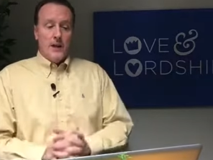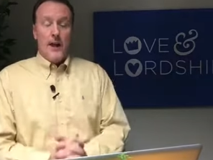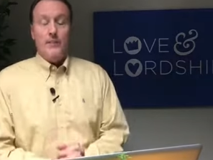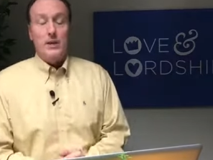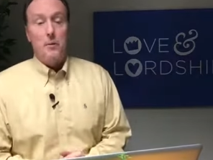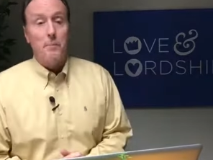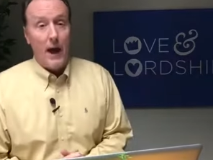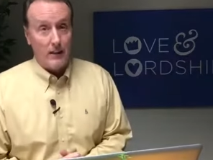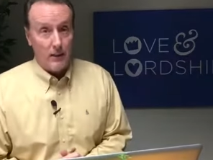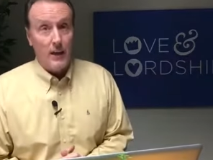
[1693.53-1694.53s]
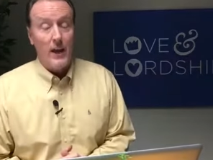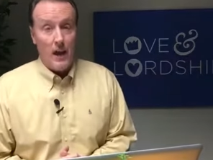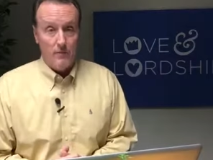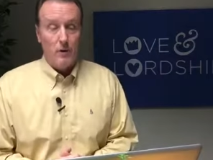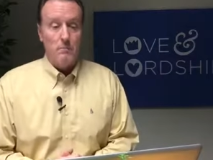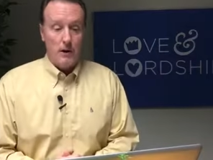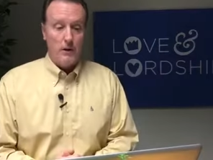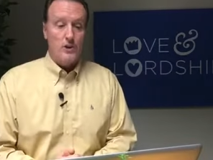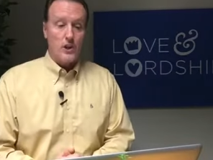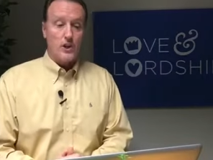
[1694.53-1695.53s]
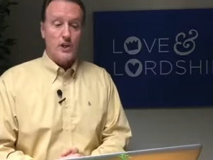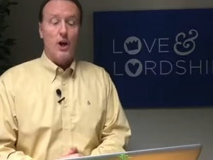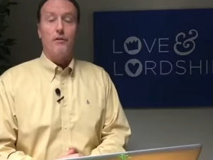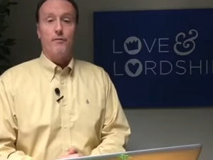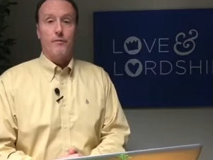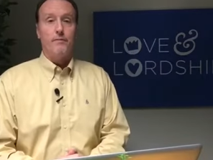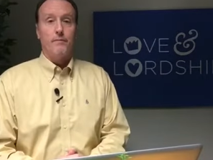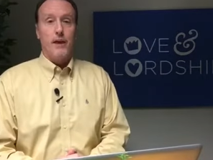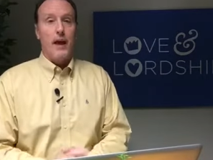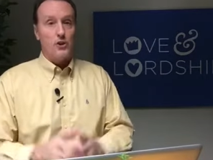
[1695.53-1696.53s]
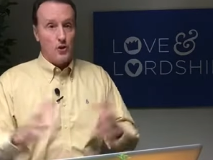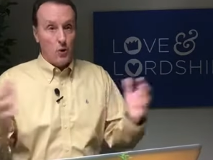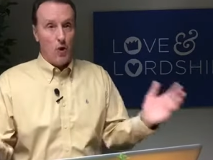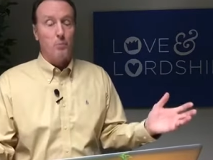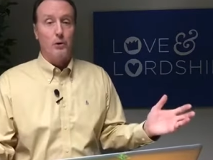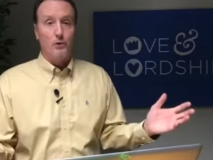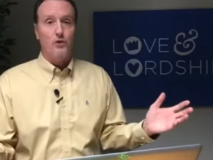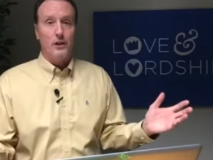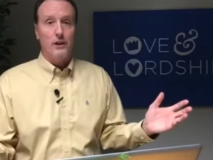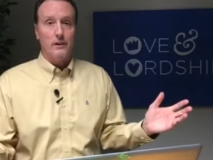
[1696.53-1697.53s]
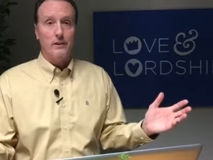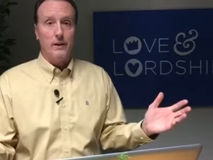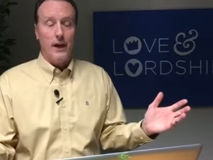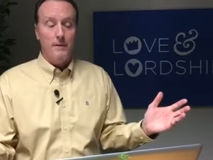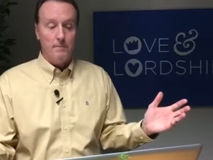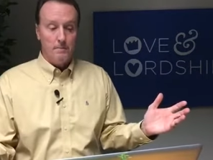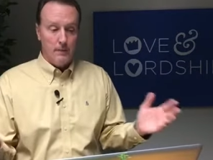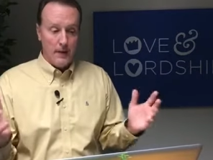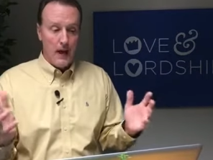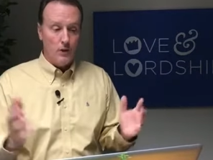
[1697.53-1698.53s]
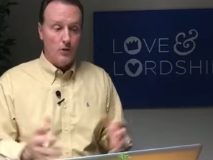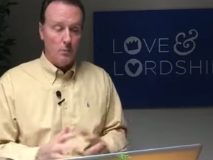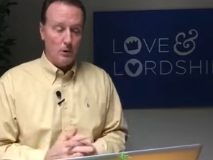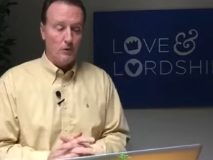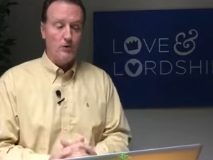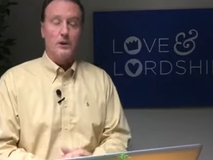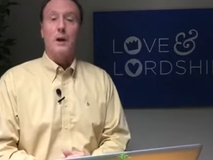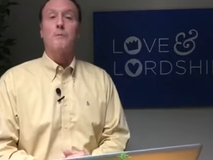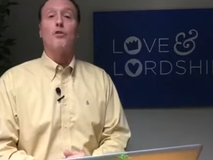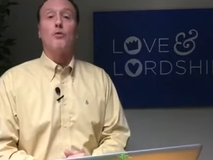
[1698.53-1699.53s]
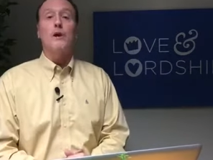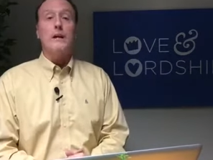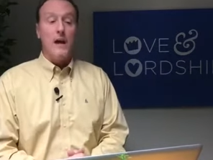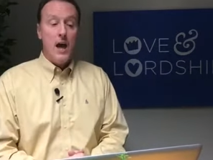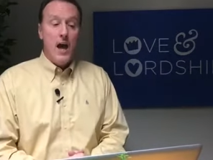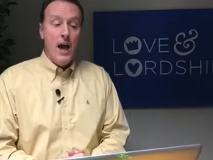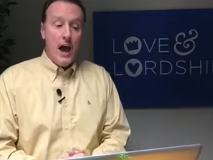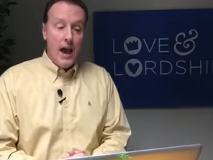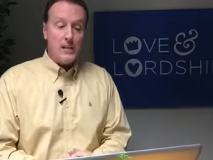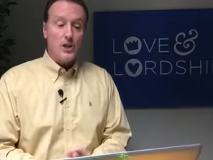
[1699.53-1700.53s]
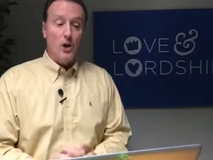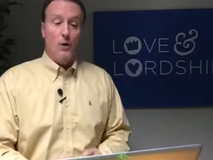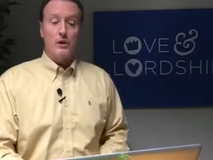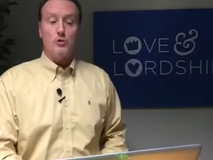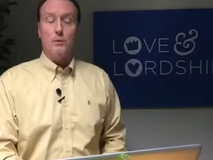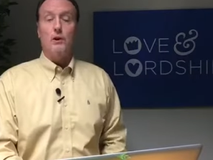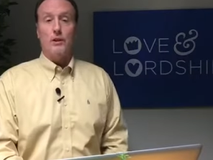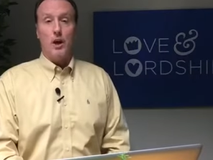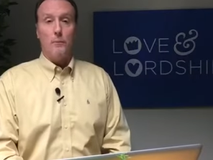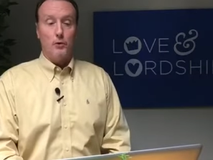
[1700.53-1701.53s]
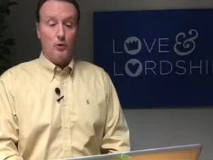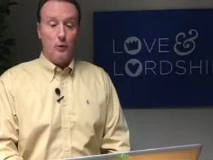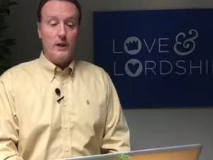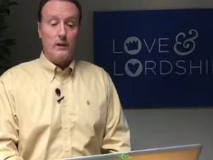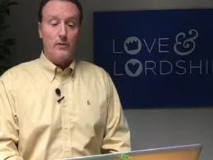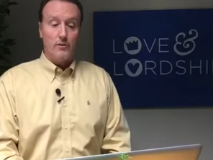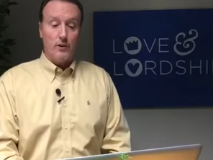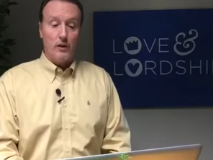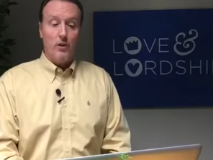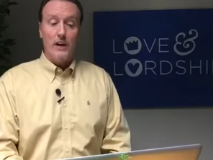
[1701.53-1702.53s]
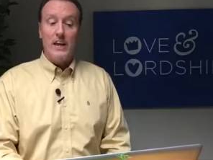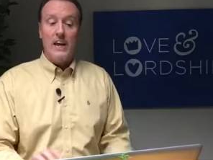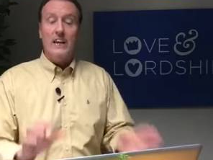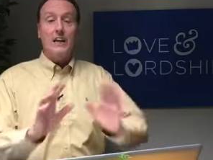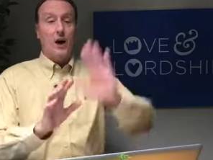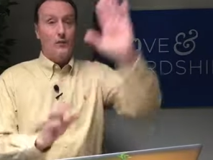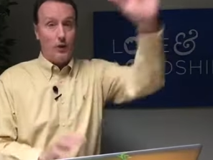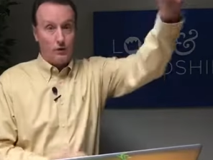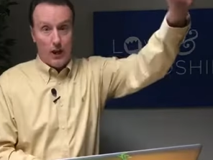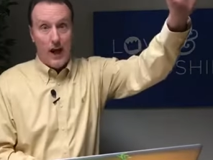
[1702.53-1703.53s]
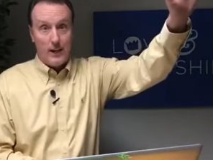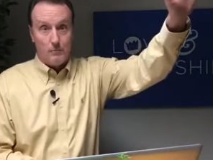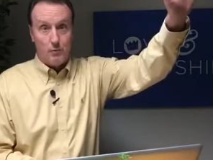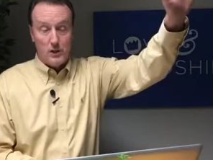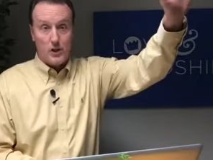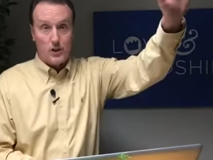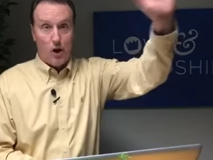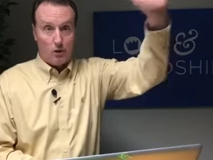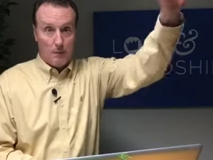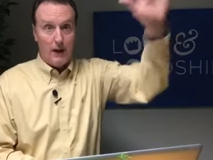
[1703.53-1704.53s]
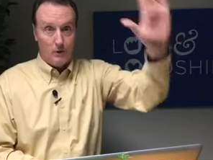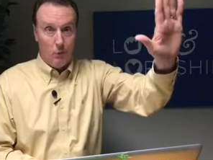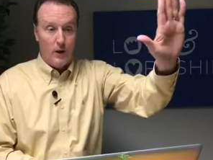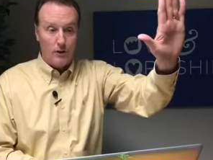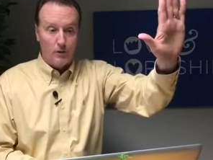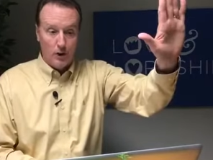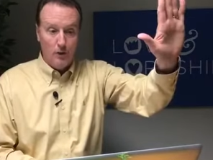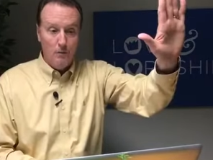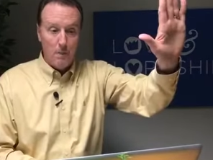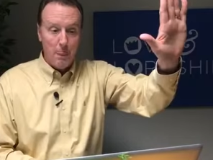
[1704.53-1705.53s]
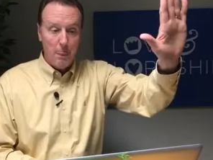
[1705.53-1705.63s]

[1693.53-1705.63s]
and the impact that they have on marriage itself as you are approaching it, okay? And how you approach it. Number three, ask the Holy Spirit to help you reconsider any of those items we just talked about in one and two